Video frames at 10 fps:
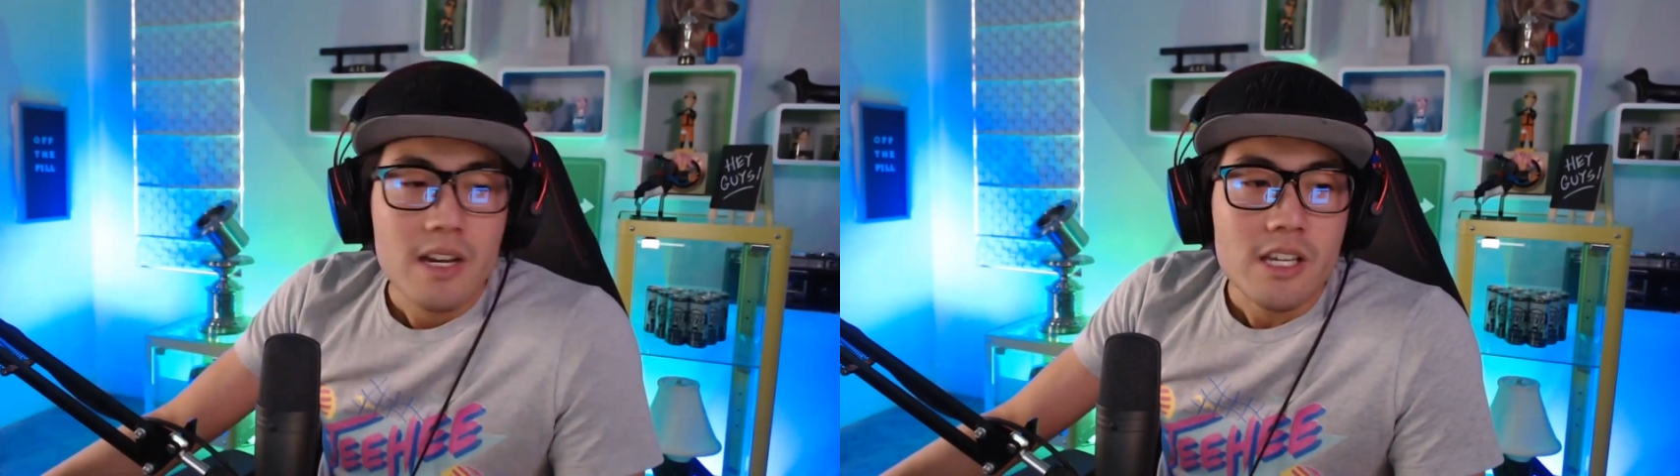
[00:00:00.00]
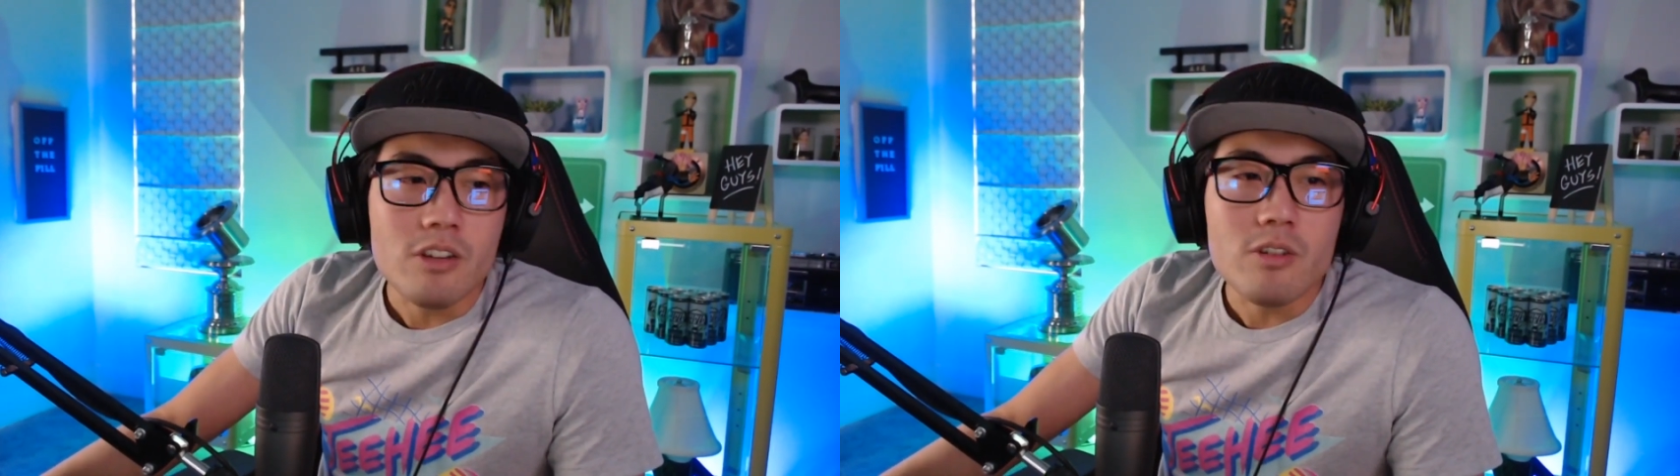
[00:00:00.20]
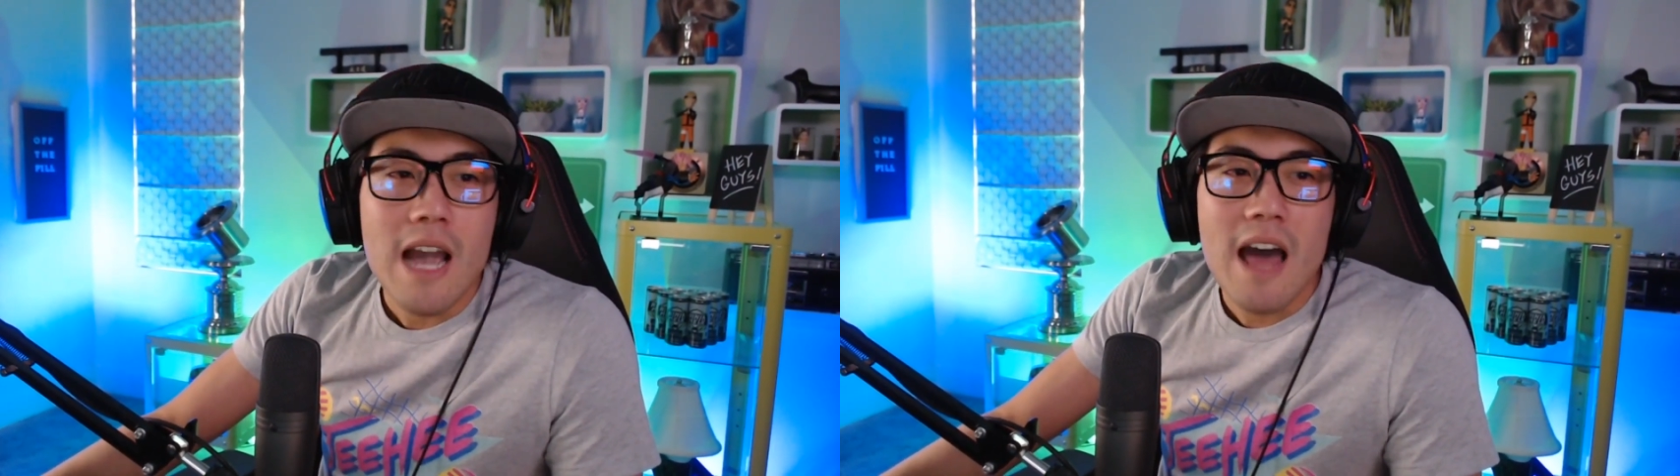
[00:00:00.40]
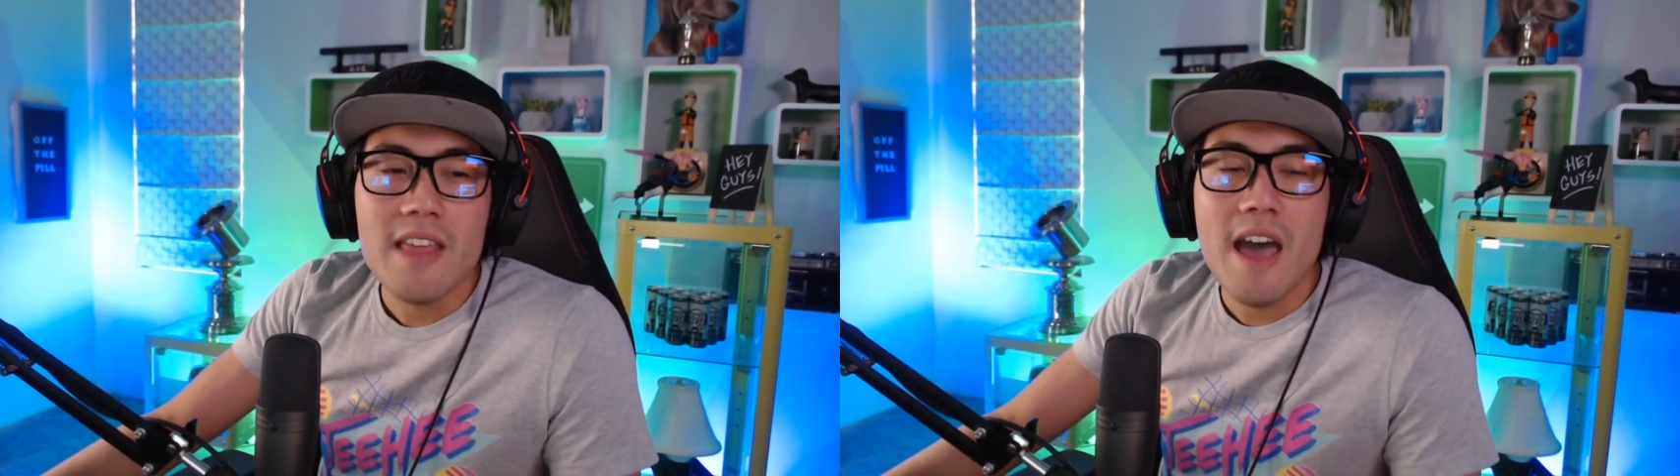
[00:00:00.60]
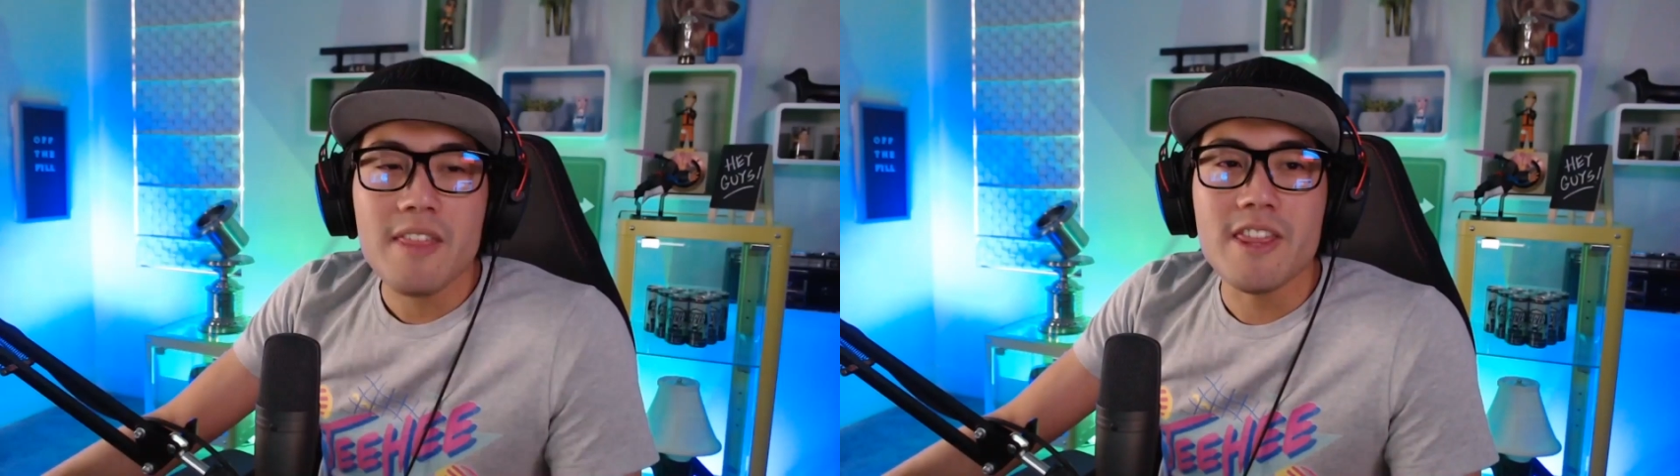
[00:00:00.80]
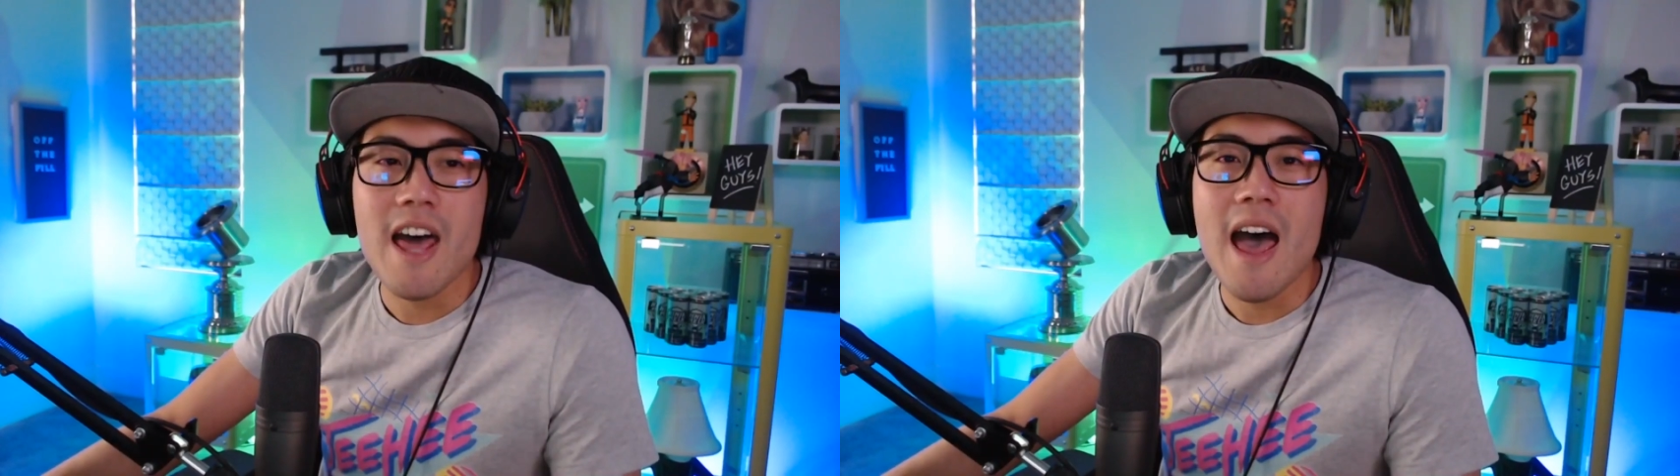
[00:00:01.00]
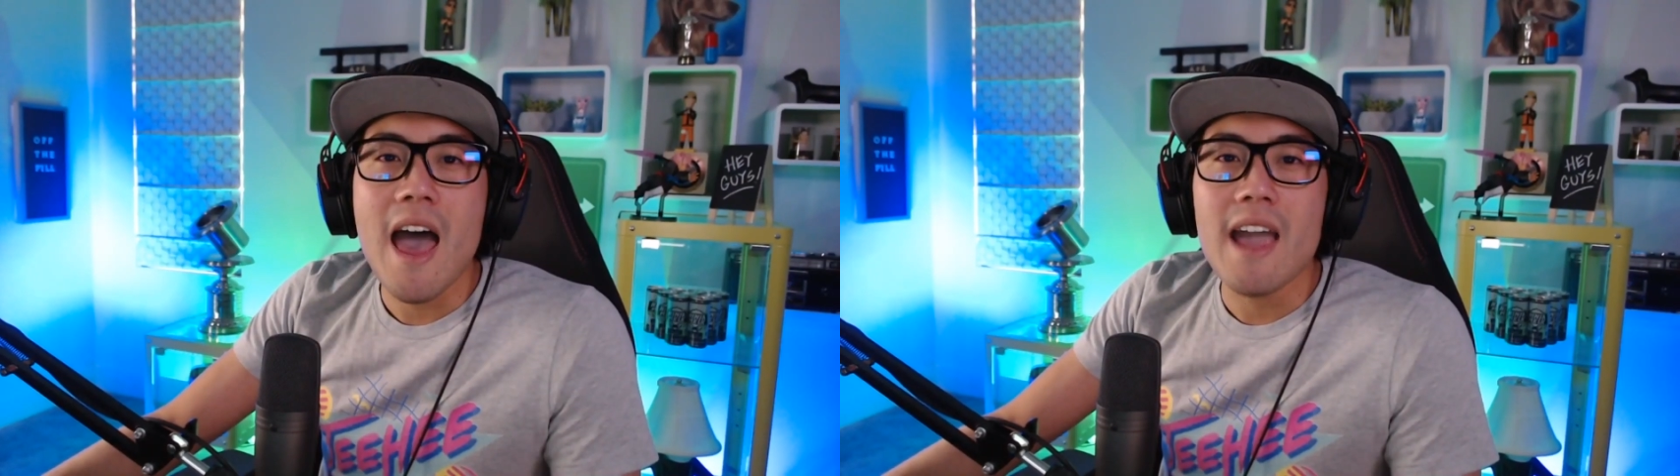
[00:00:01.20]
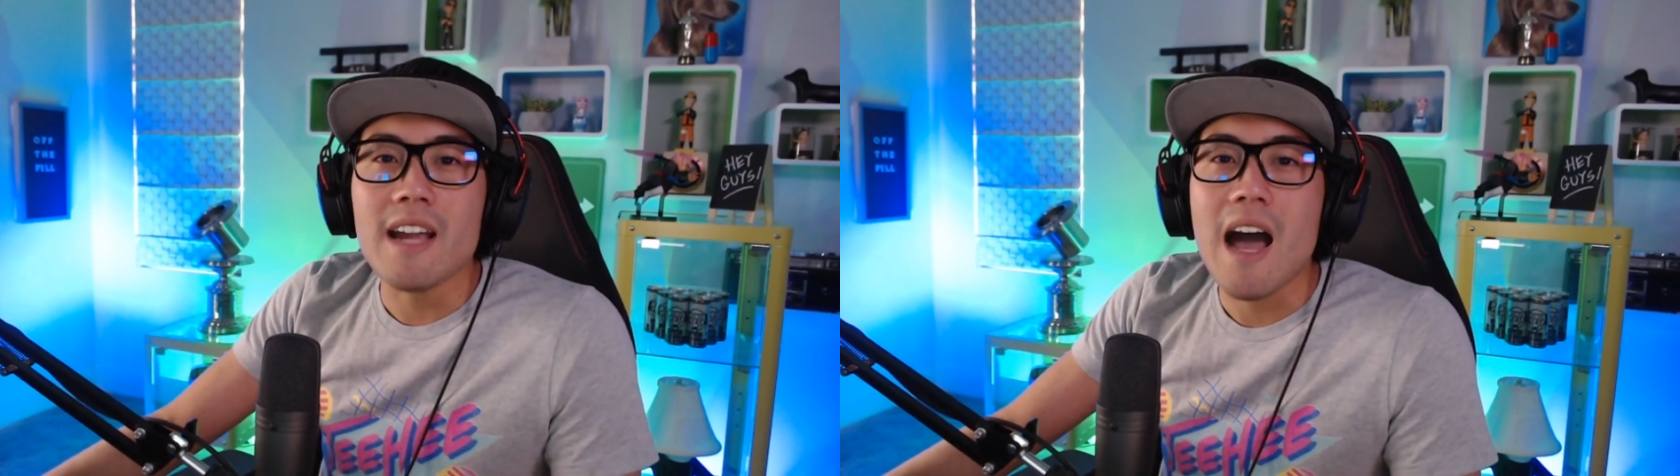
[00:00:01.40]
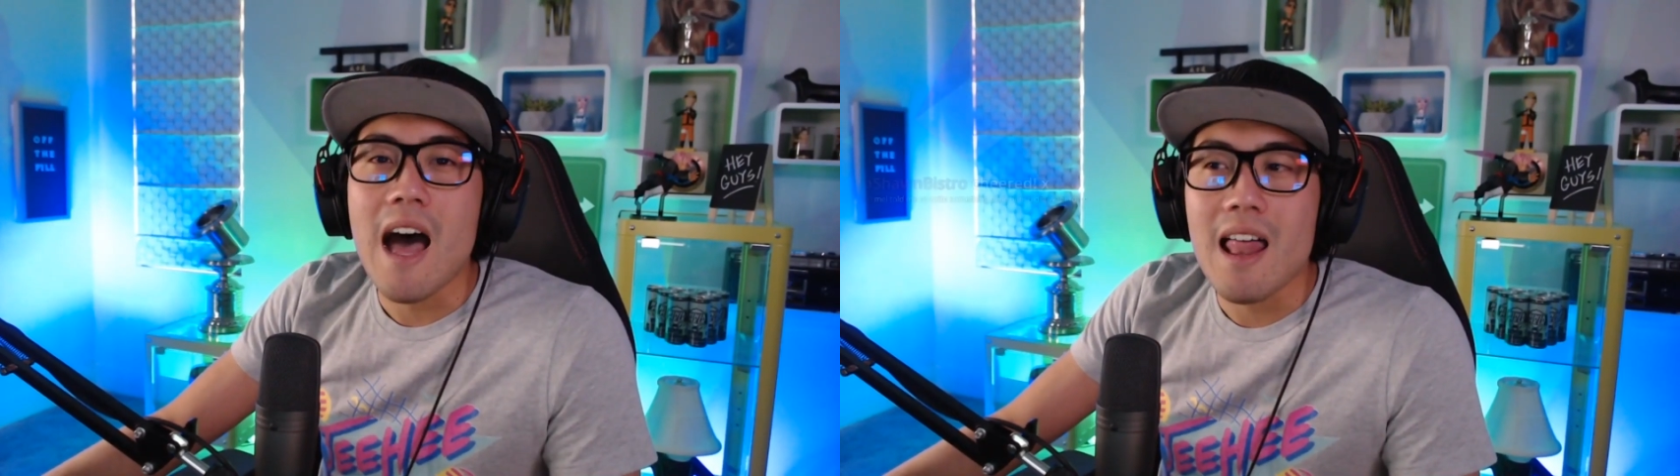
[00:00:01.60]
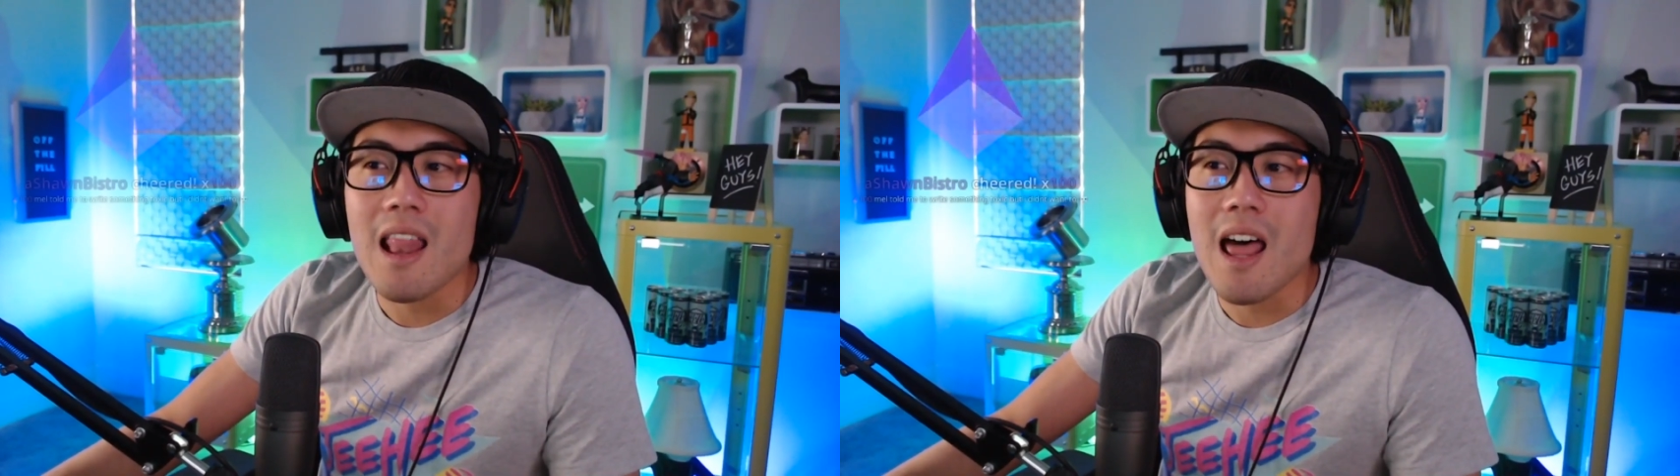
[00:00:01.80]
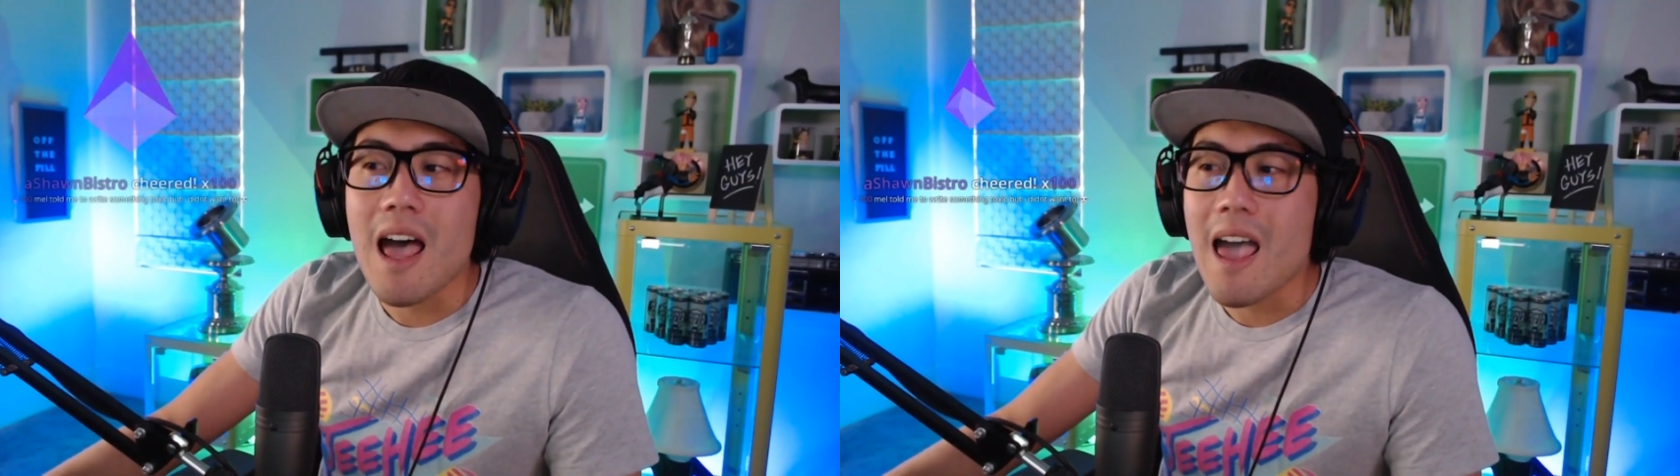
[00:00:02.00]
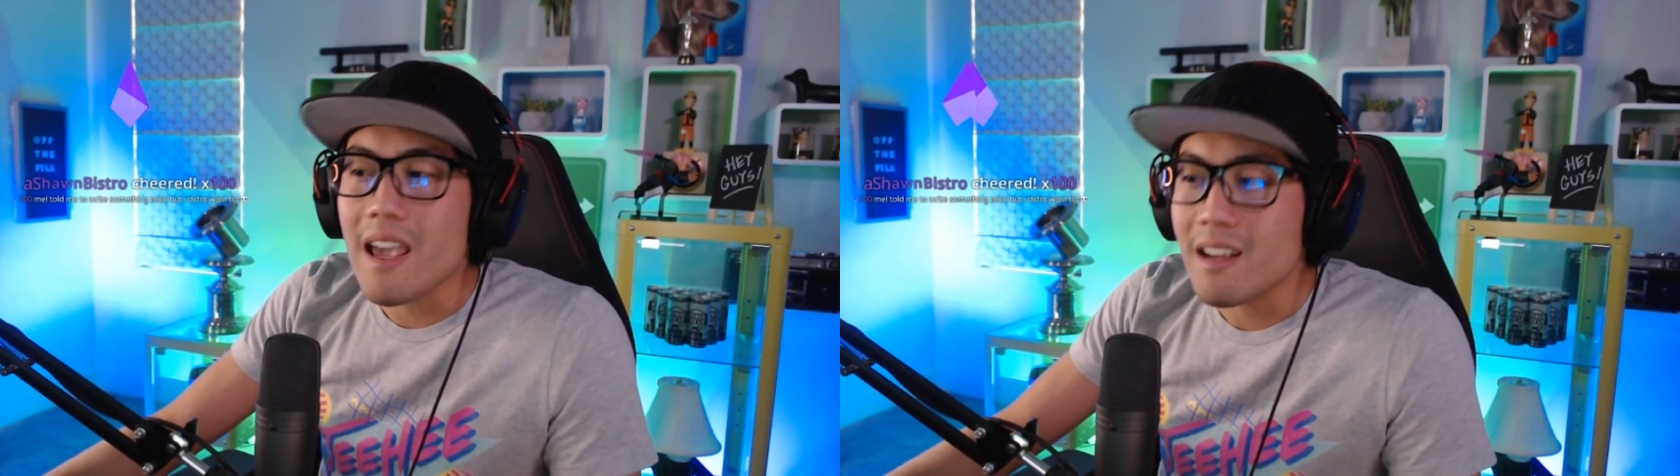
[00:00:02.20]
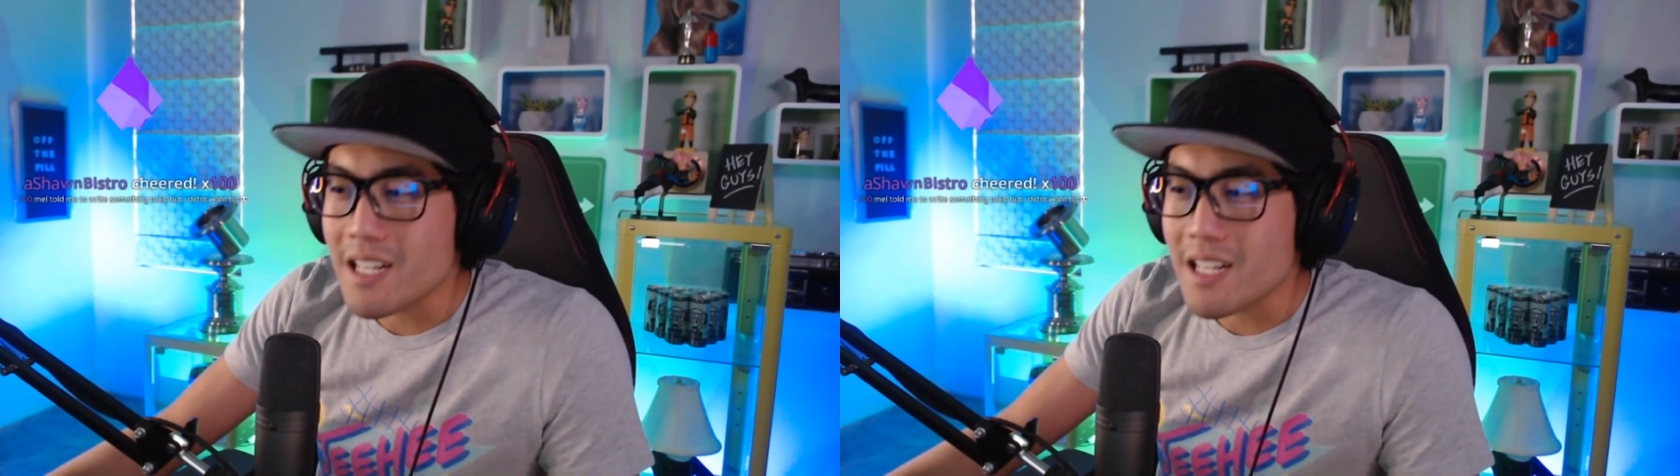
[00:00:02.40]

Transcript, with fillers: You got that thing I like.